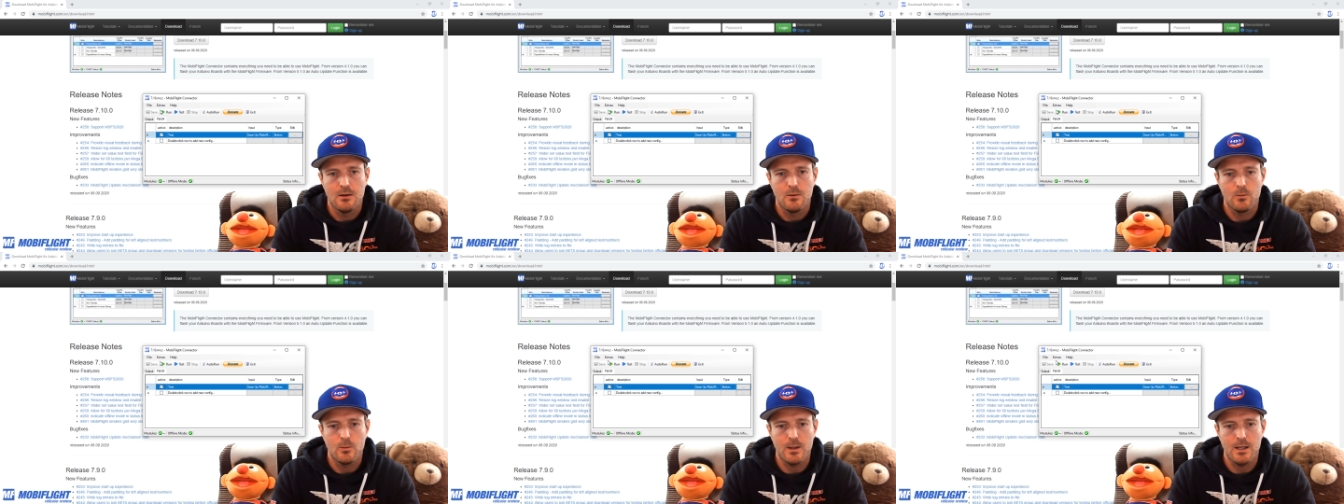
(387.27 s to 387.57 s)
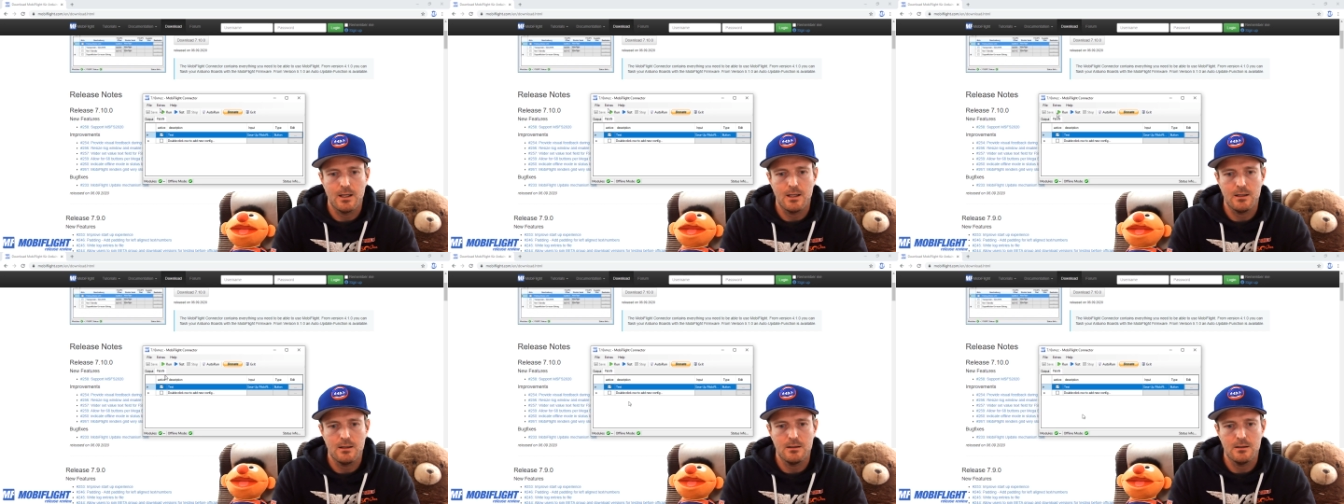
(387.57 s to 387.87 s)

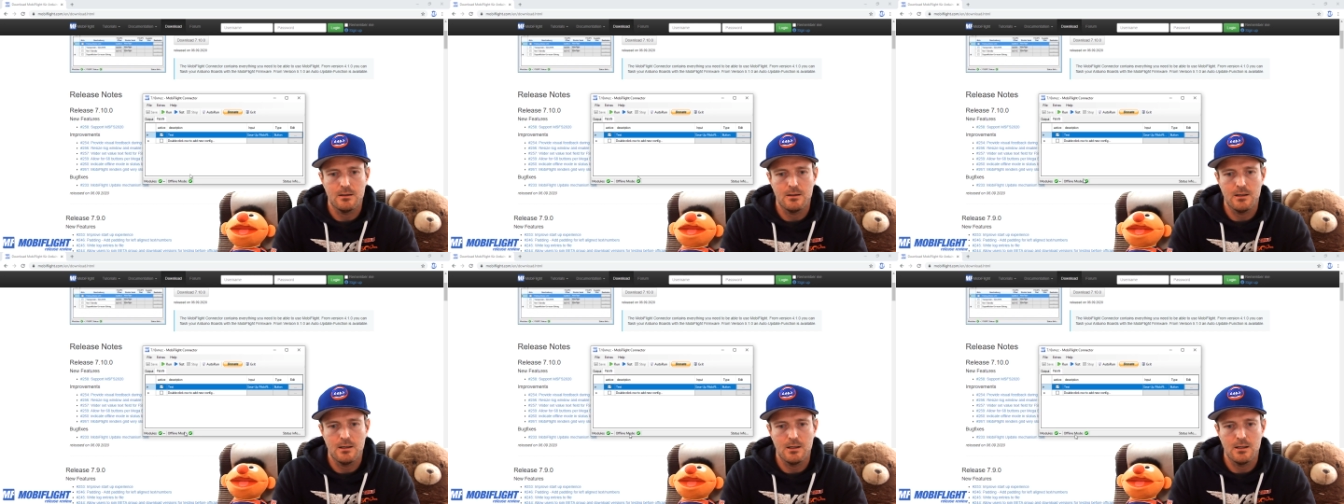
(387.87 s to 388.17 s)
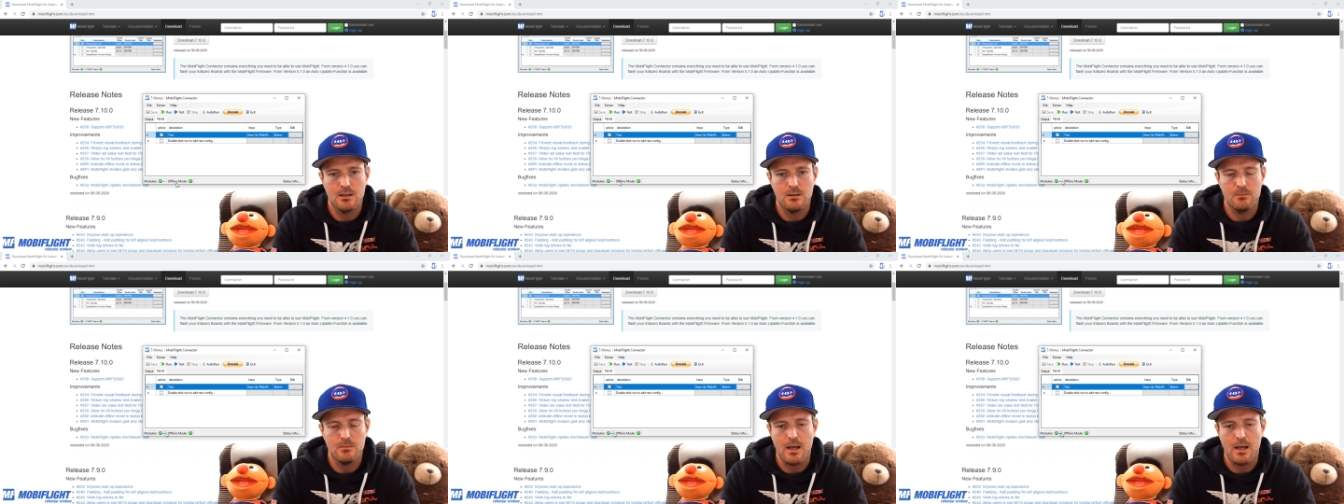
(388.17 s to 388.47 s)
Well,
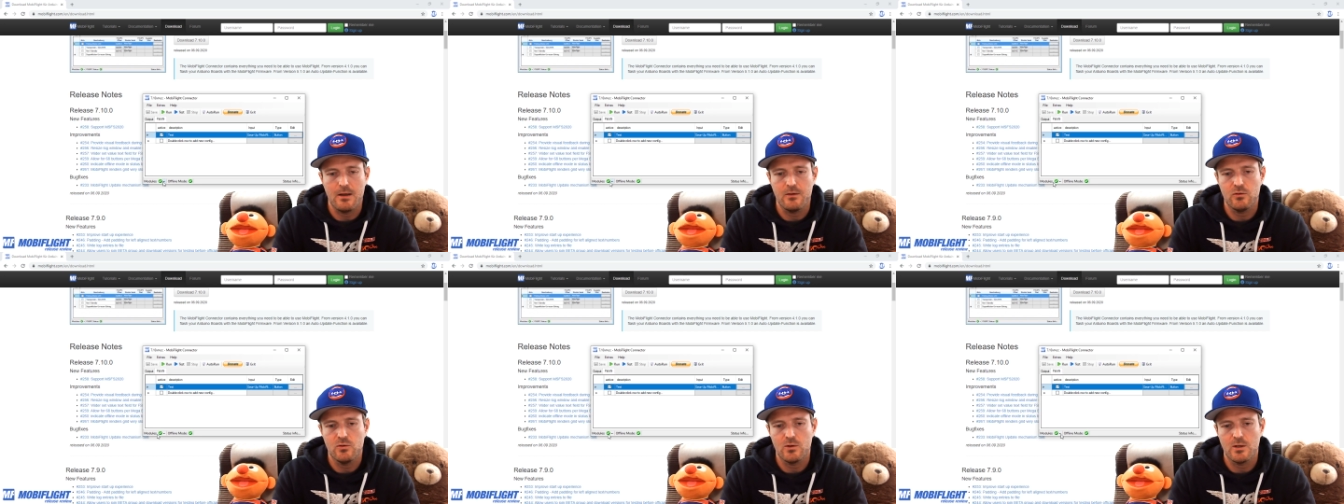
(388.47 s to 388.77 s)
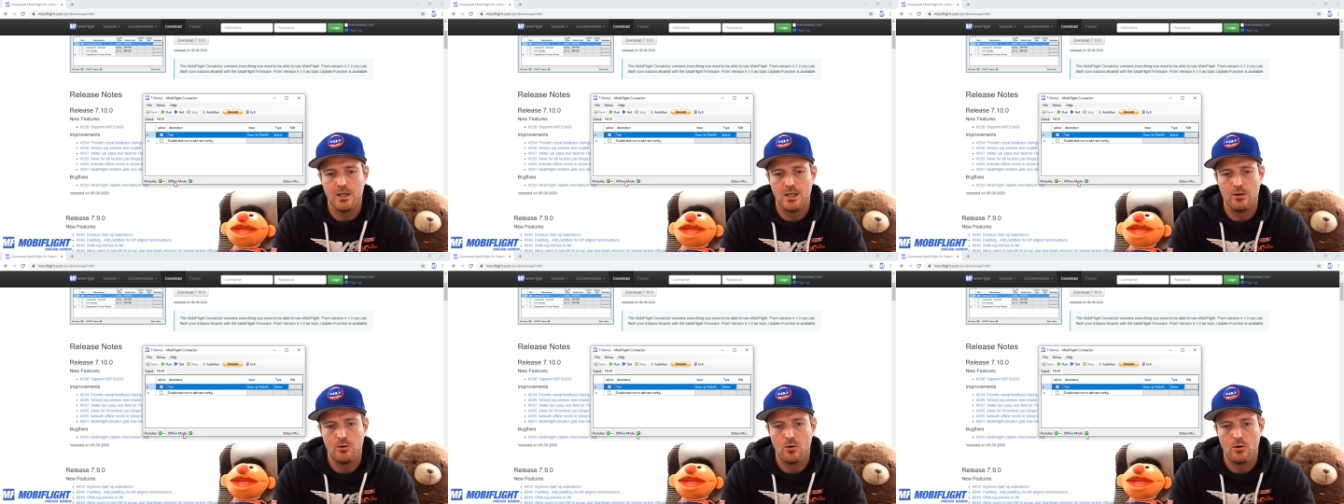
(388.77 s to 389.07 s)
um, as you
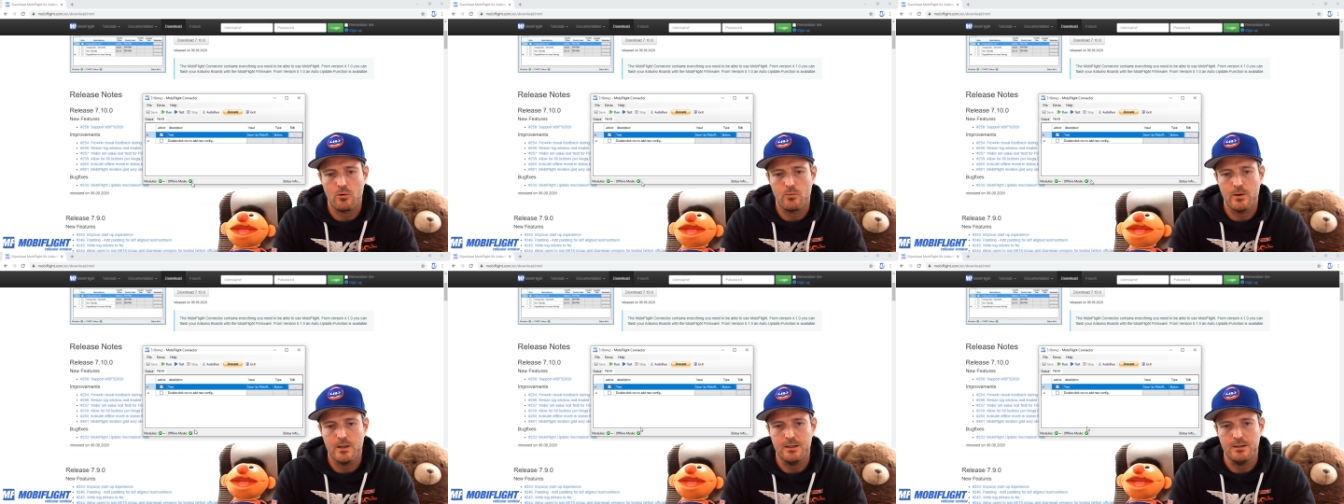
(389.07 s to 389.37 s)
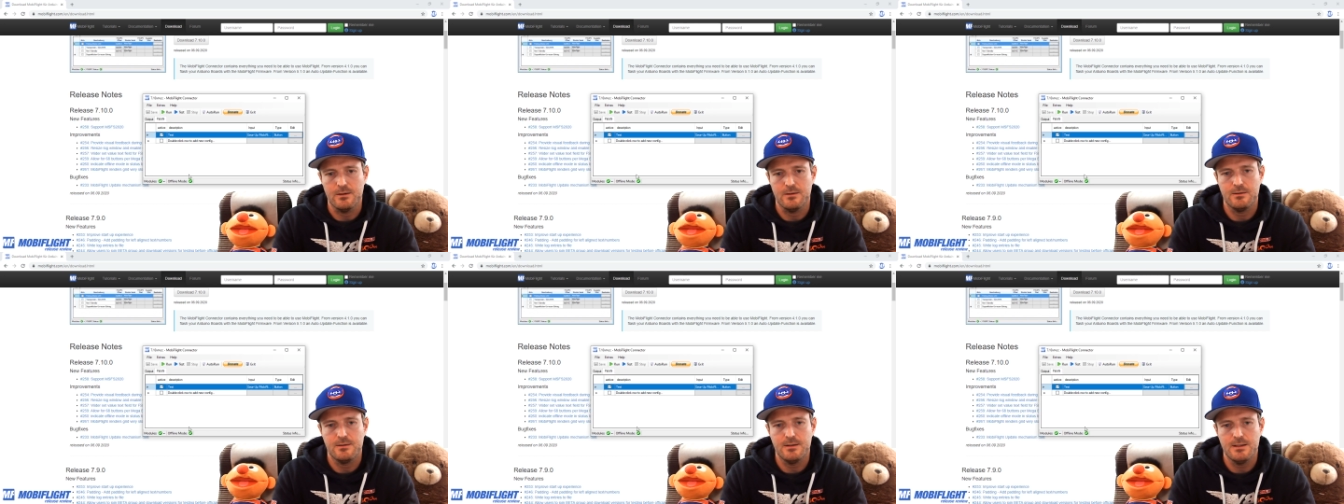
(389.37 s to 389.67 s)
can
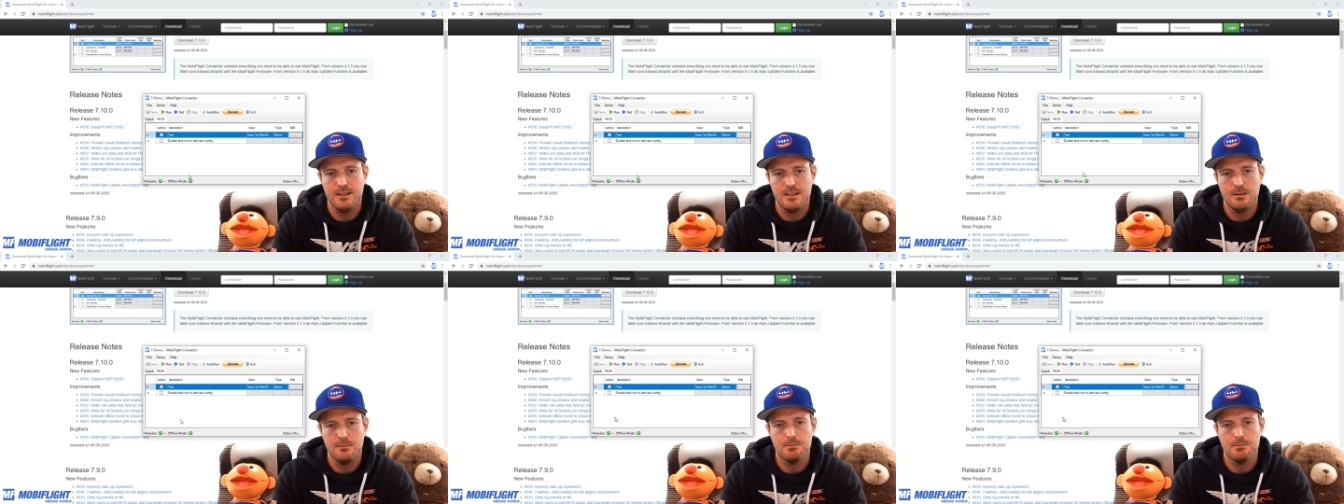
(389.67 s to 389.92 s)
already see,